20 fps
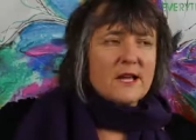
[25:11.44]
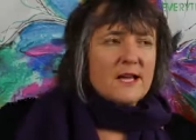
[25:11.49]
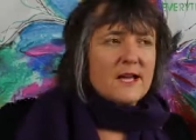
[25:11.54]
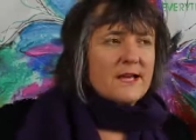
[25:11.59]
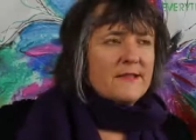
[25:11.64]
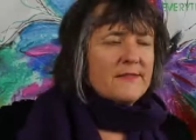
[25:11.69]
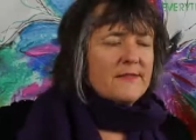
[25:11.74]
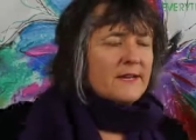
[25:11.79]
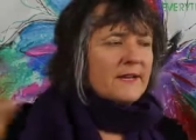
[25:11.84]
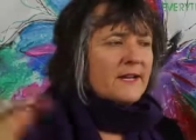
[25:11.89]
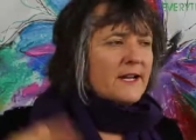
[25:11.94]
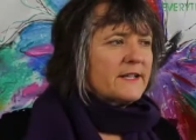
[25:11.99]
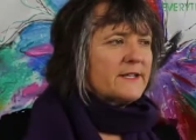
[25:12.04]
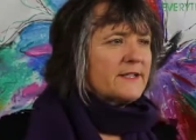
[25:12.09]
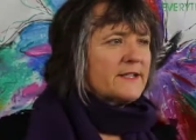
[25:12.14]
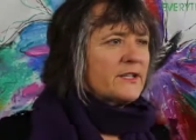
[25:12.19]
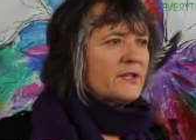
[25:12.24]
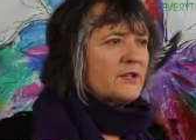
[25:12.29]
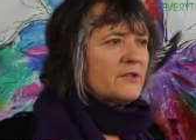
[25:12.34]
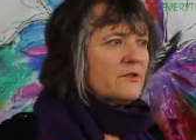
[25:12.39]
And then
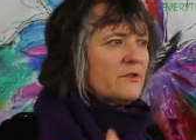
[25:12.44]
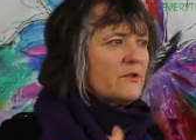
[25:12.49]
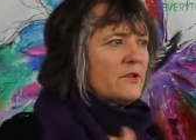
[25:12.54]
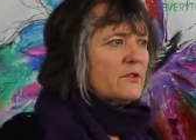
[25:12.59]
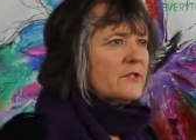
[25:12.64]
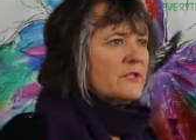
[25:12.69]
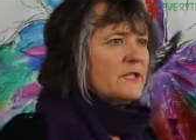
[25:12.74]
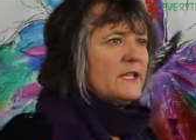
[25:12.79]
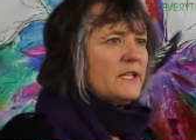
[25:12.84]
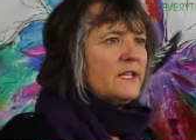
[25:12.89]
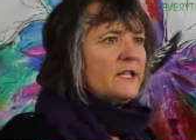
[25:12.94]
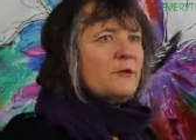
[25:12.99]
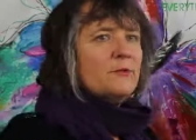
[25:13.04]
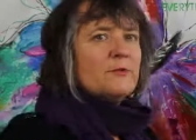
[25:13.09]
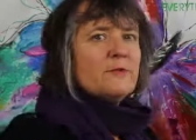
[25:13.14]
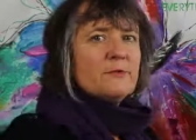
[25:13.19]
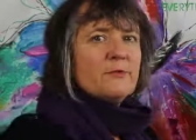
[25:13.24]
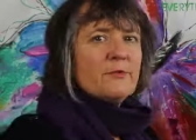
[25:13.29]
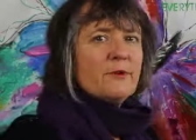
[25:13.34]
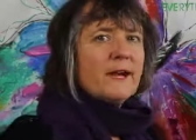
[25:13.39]
as you continue
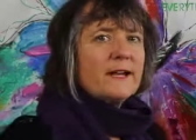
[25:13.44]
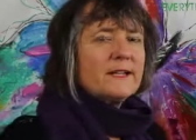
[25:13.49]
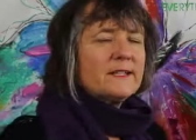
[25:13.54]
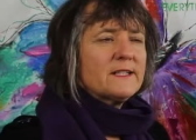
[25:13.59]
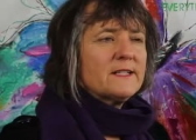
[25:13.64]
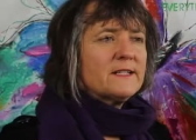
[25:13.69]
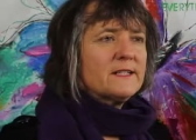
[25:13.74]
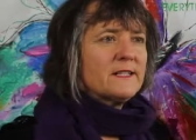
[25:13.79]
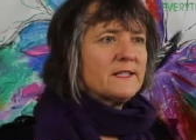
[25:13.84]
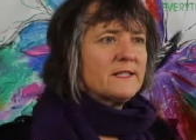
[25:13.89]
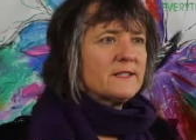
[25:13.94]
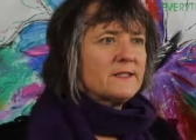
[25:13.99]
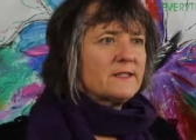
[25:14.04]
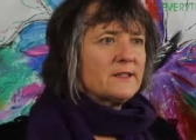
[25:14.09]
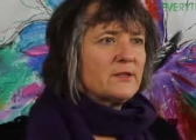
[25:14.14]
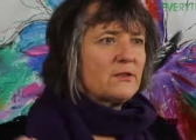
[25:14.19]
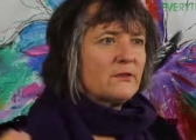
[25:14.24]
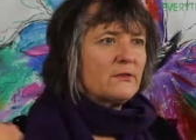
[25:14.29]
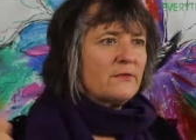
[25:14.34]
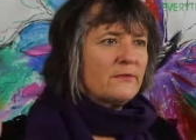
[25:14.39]
with the
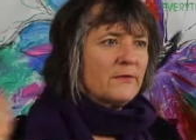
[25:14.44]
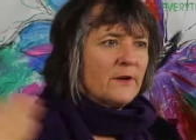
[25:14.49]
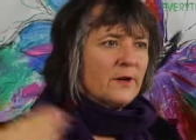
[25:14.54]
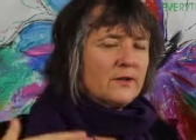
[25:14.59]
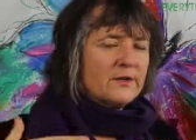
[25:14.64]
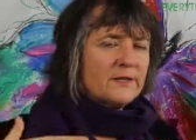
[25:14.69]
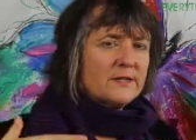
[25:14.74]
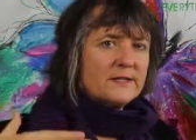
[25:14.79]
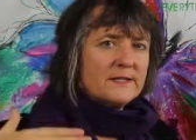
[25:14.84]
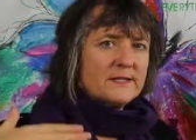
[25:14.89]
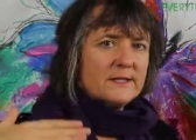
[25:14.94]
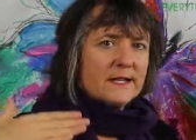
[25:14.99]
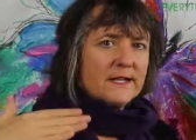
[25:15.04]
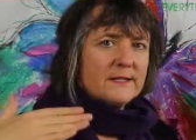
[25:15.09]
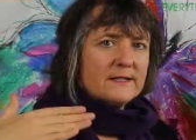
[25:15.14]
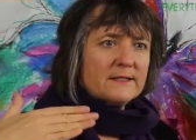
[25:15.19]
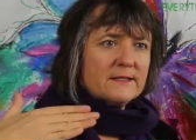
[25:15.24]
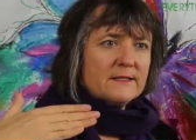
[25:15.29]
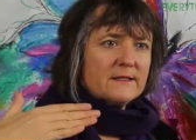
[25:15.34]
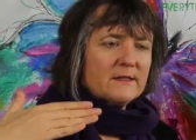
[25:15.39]
practices, your focus
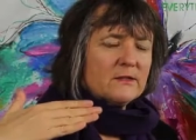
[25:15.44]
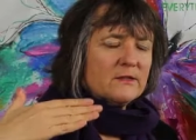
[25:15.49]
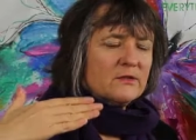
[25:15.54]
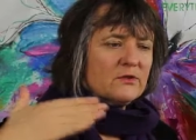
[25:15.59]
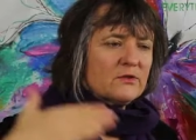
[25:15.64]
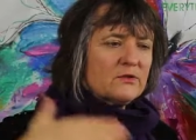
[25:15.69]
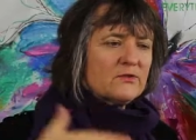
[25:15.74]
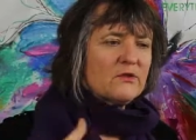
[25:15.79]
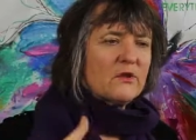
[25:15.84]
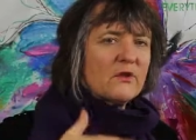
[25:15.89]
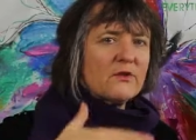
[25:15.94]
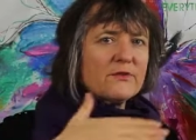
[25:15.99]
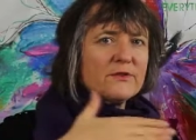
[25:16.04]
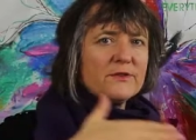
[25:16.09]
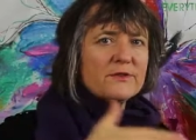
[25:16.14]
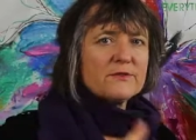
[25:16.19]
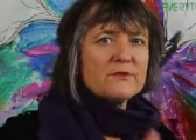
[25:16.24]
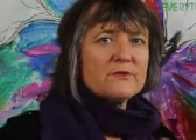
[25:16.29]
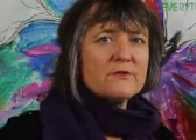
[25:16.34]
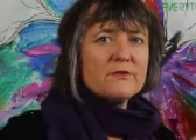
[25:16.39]
gets stronger
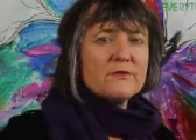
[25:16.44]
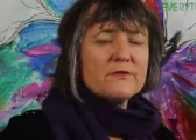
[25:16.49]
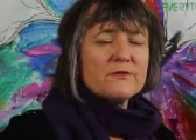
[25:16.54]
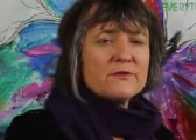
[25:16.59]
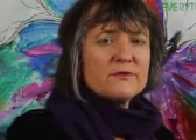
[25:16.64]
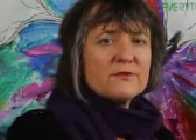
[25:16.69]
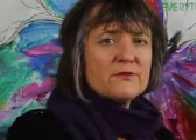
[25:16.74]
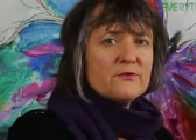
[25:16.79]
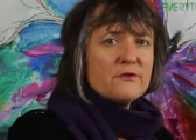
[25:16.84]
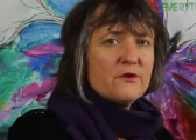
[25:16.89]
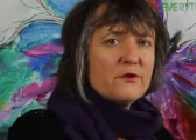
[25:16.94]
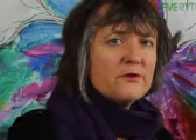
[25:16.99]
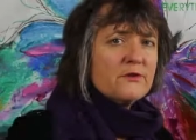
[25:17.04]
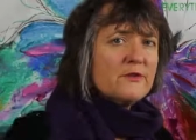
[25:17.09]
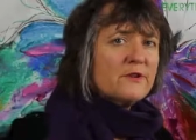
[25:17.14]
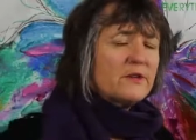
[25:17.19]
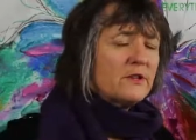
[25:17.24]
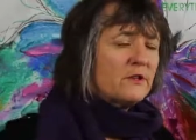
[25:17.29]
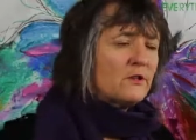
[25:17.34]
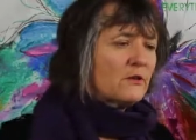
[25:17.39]
and stronger and
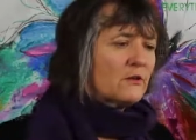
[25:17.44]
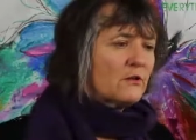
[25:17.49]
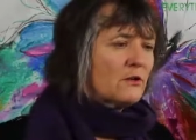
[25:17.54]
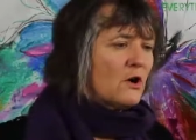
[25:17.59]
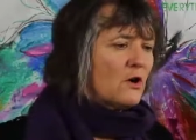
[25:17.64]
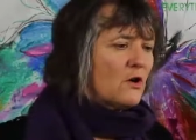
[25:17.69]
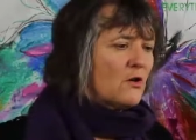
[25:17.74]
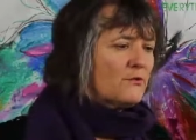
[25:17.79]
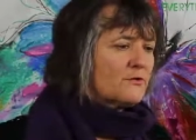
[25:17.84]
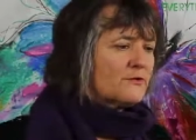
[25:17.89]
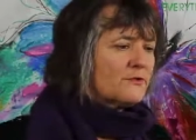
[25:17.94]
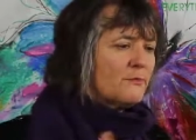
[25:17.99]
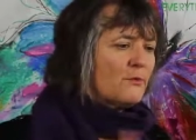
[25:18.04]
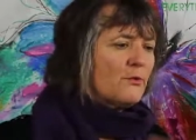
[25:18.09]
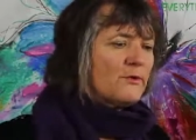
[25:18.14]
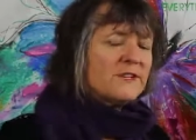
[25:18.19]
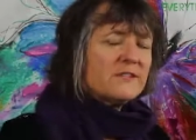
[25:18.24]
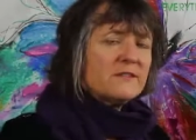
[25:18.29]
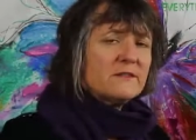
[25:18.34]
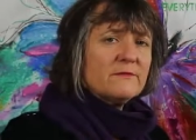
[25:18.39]
stronger, and you can hold a
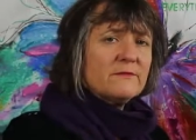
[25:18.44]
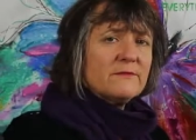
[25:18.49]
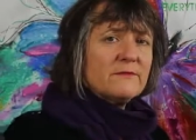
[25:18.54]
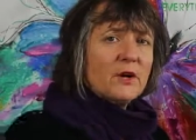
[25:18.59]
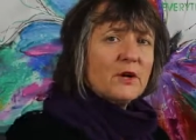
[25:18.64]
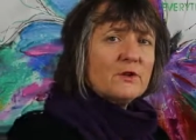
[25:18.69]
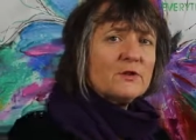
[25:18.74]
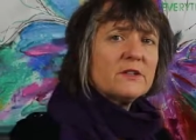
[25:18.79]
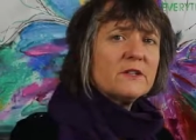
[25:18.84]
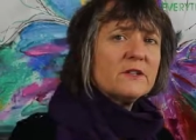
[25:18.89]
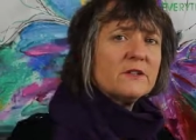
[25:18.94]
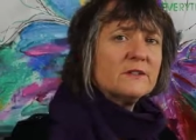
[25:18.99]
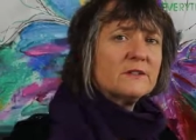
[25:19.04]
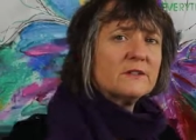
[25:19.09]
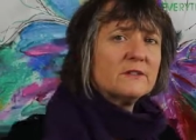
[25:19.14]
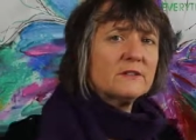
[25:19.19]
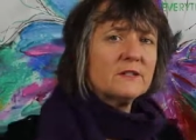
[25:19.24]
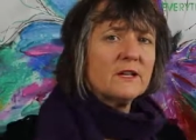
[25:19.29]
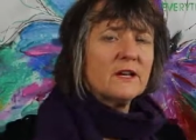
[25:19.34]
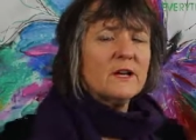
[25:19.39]
point of
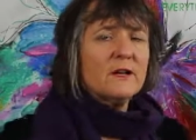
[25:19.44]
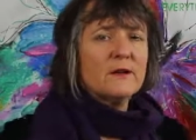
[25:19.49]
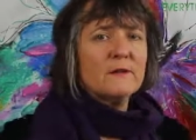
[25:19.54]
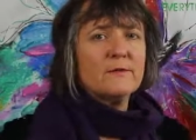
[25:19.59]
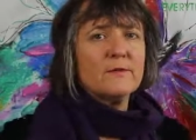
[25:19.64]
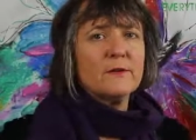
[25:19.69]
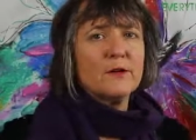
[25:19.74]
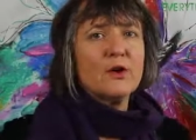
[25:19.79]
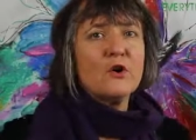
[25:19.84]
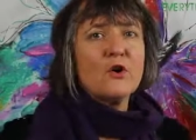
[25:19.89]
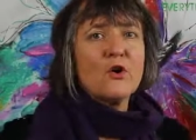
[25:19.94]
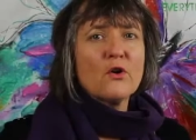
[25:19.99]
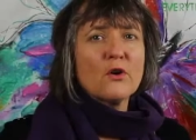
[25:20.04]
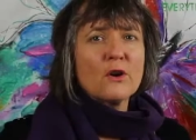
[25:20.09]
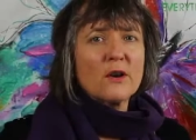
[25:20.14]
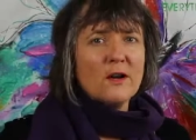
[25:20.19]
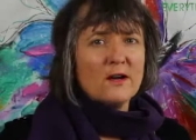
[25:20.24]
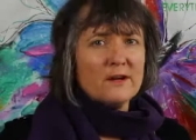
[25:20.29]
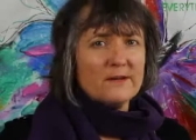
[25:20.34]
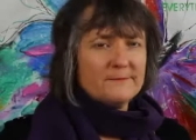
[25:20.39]
focus for
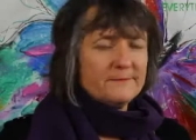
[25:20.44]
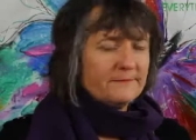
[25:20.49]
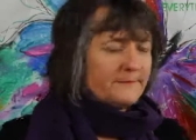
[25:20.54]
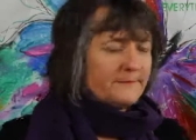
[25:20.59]
longer.